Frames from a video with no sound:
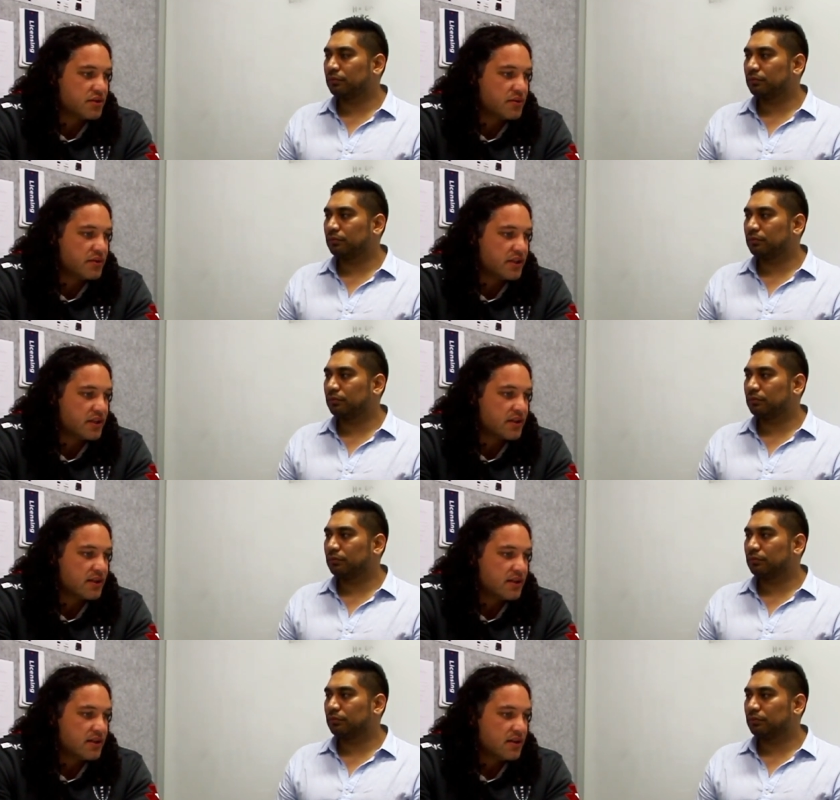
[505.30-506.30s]
Speaker 1: sure that we
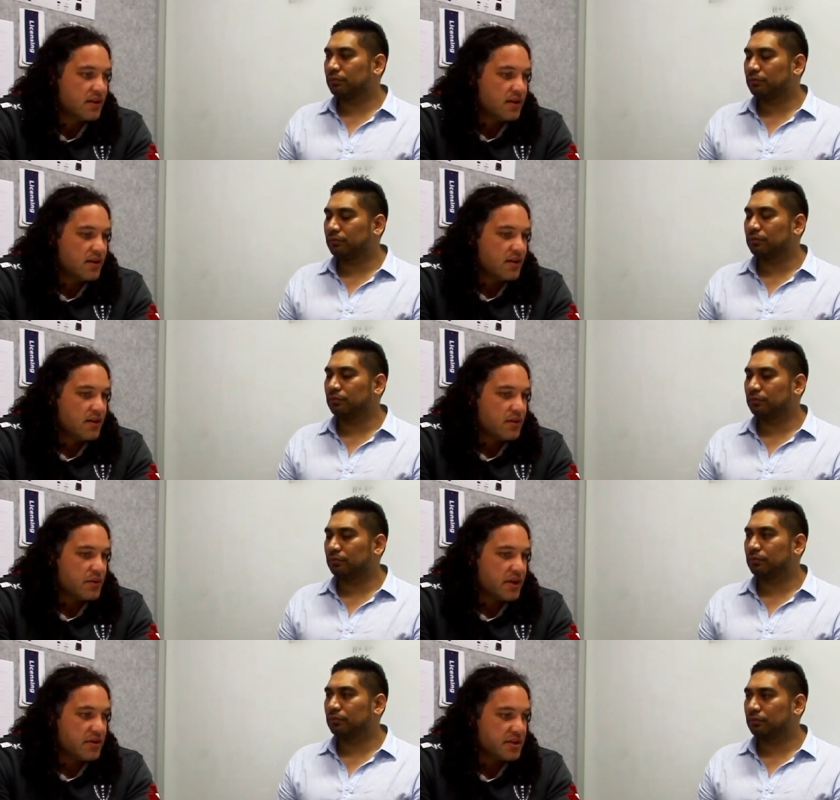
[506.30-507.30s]
uh,
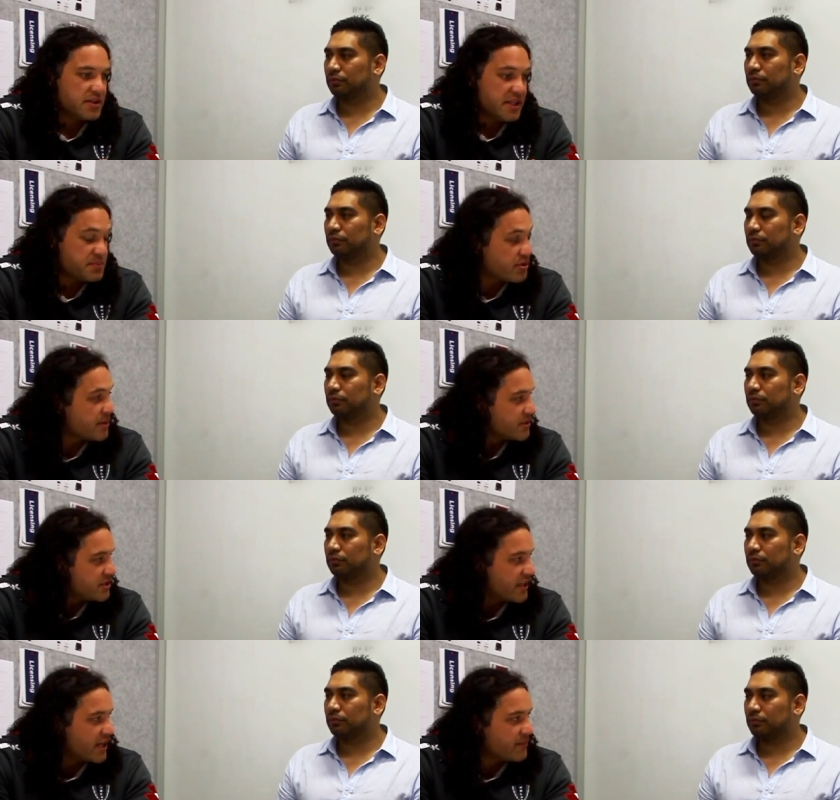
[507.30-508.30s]
we are as
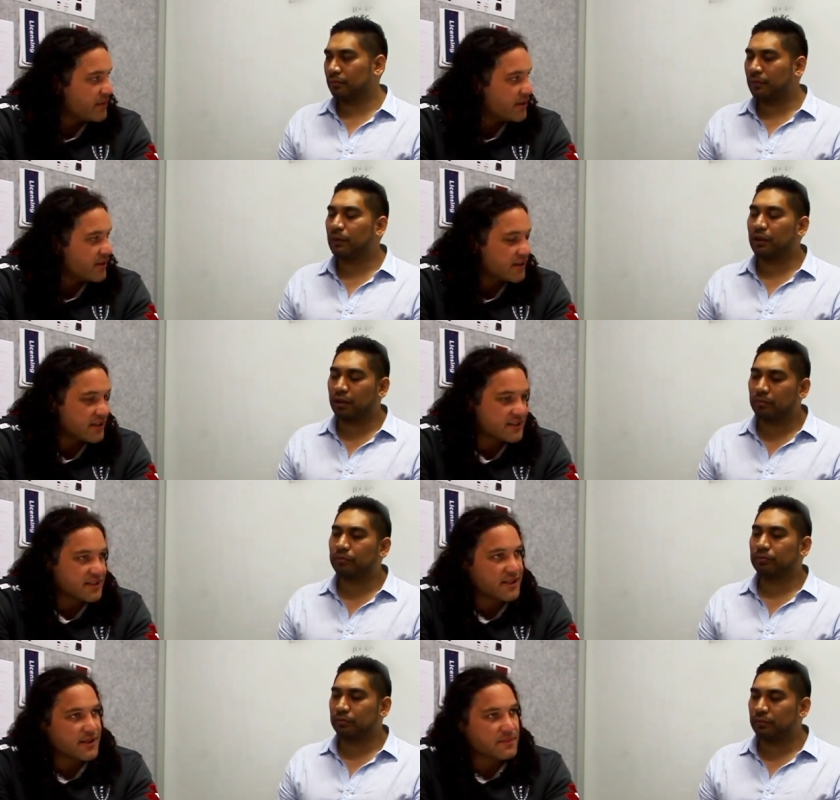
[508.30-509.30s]
prepped as you can be. I
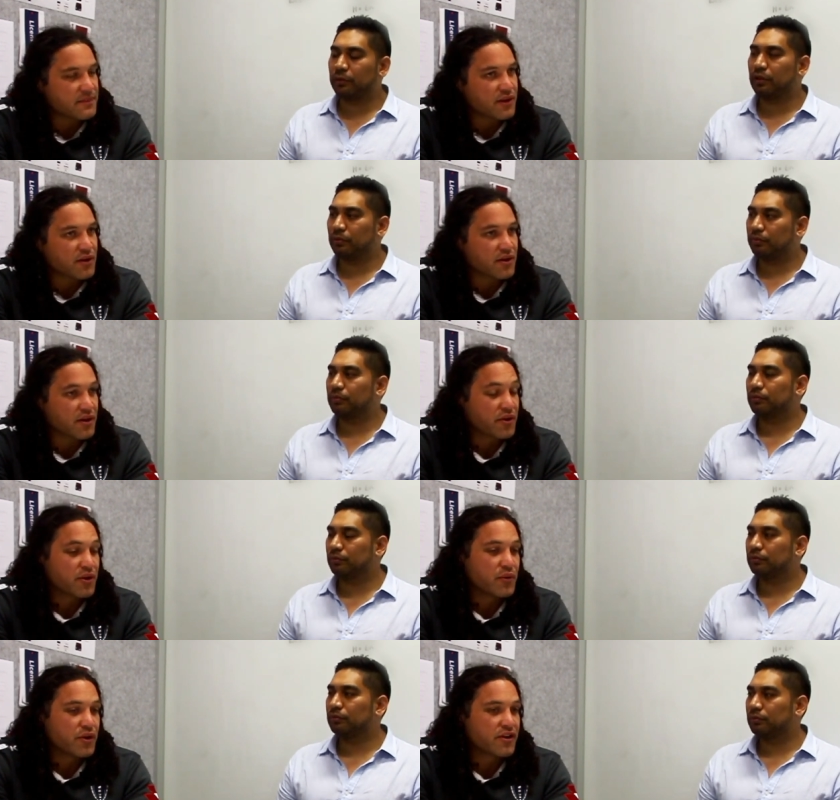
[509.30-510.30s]
guess um, a lot a
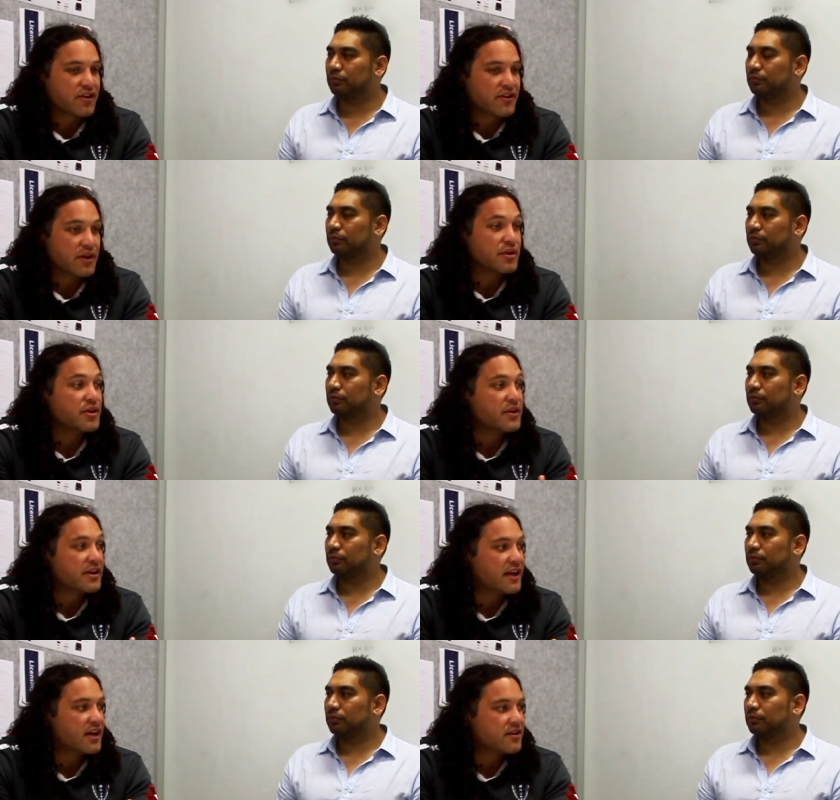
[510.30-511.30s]
lot of the work that we're
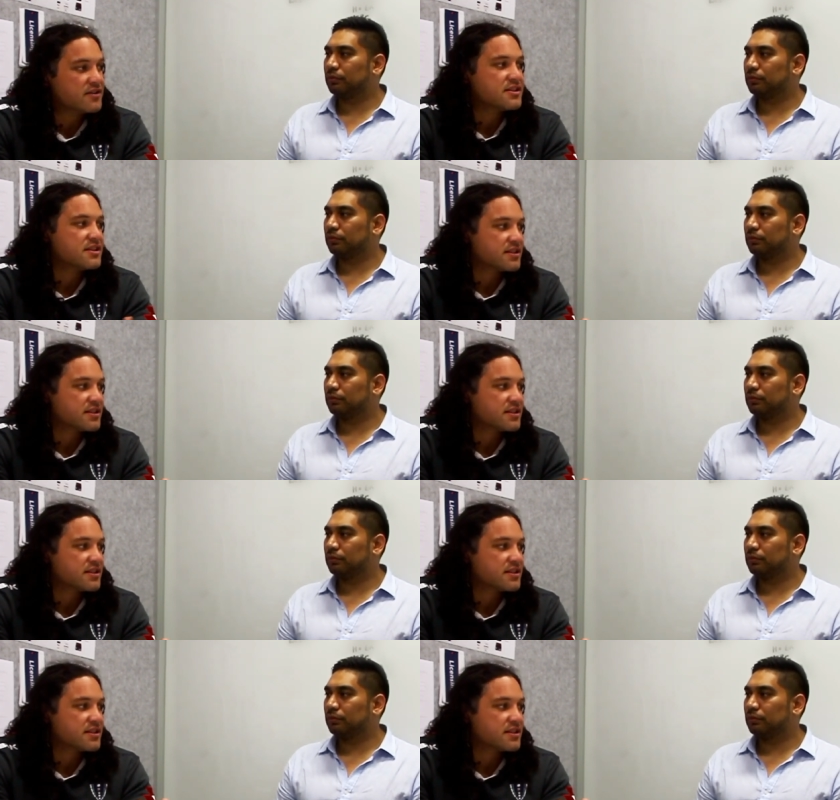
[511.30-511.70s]
doing now